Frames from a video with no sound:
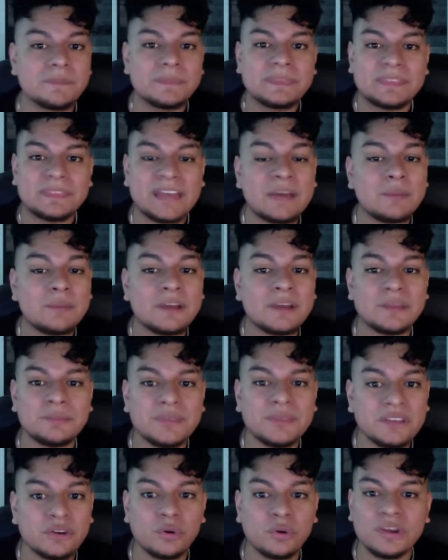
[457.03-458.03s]
that might
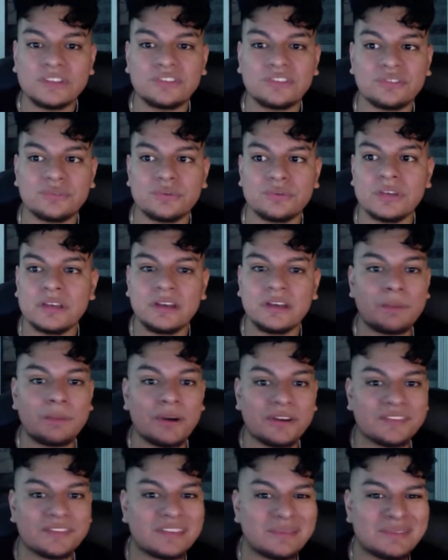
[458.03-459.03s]
be going to a
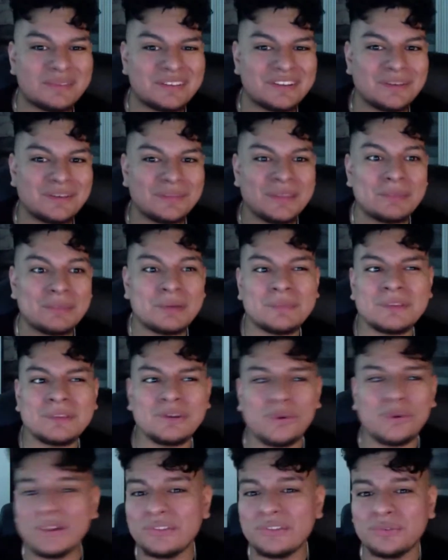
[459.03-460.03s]
part-time income that might be
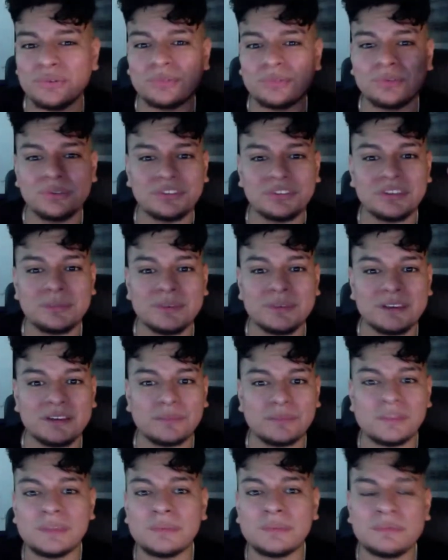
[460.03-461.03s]
going to a full-time
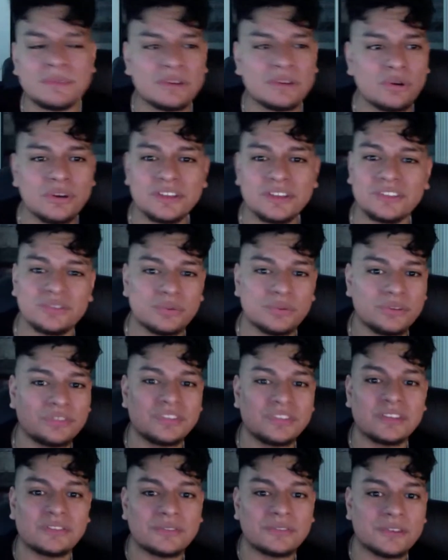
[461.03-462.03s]
income that might be going to a
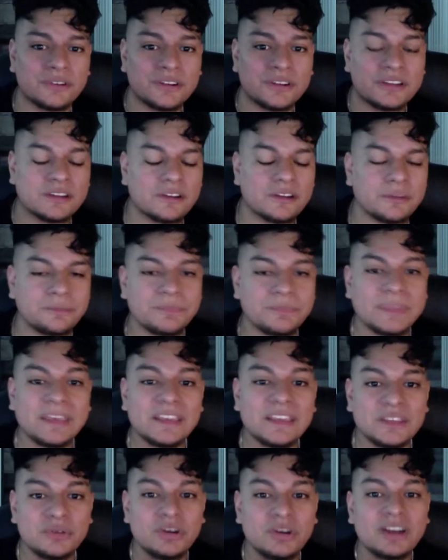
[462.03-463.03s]
six-figure income
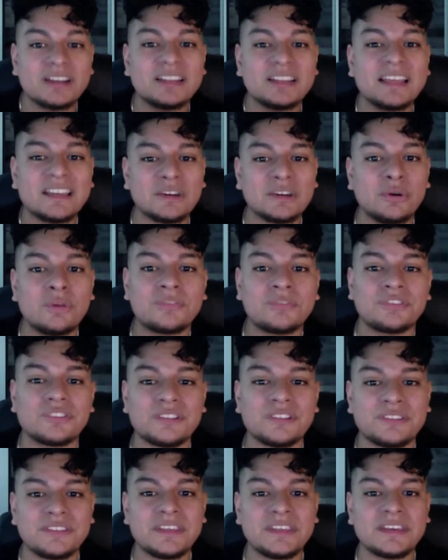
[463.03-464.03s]
you got to let go of
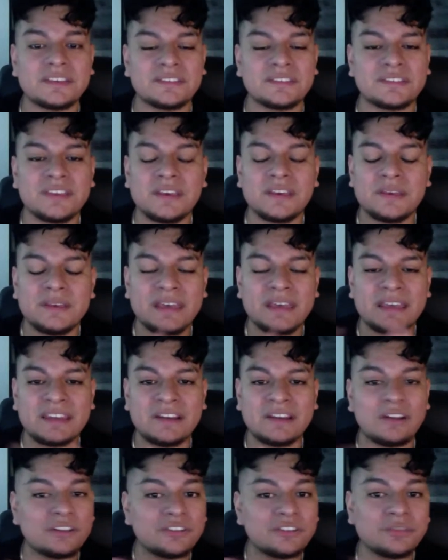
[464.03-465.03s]
certain things and
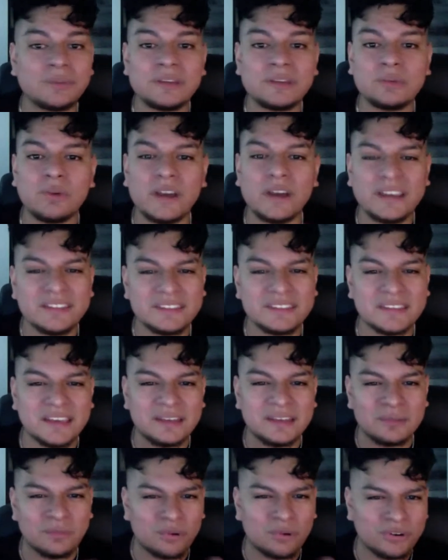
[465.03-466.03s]
i'll explain why at the
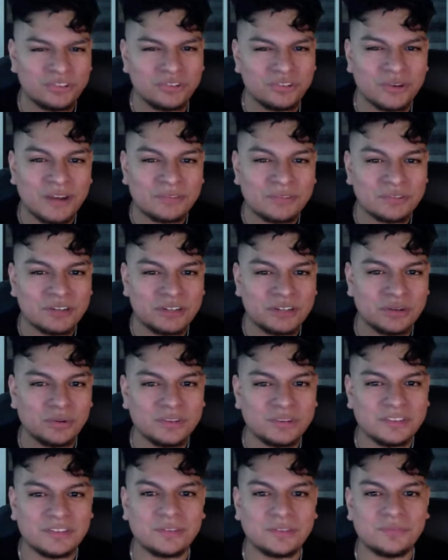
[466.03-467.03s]
end more so after i go
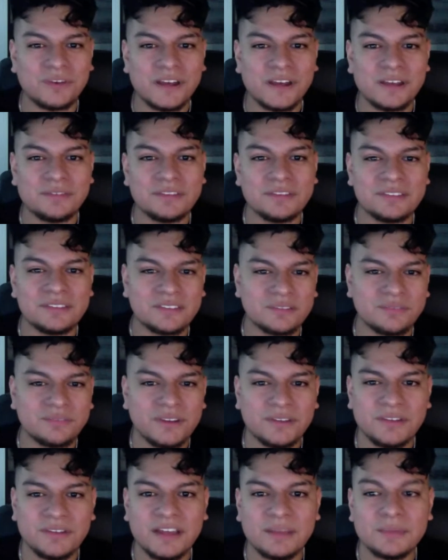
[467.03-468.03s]
into the five into the
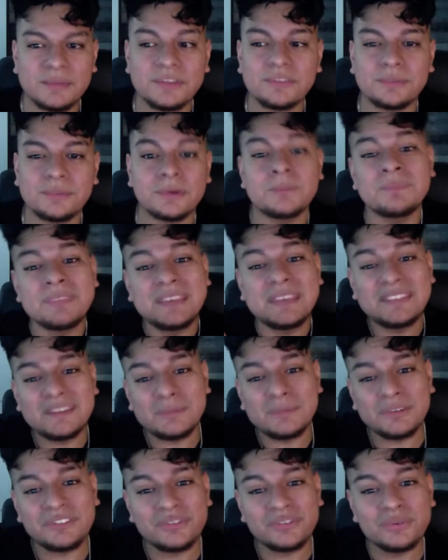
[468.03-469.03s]
five habits but
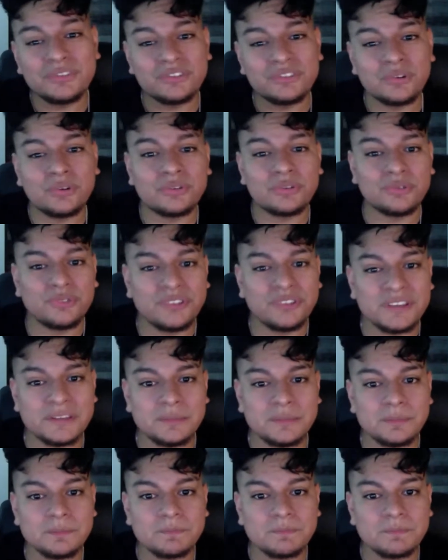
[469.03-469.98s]
number two is your old routine